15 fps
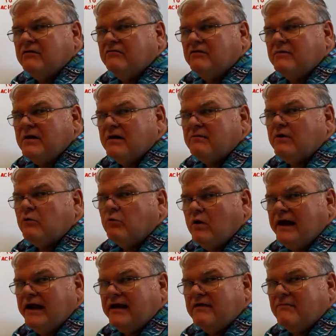Remember,
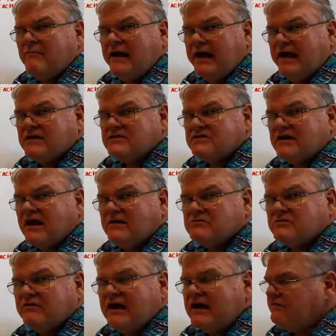weight, mass
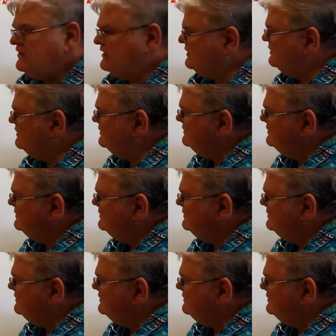times gravity.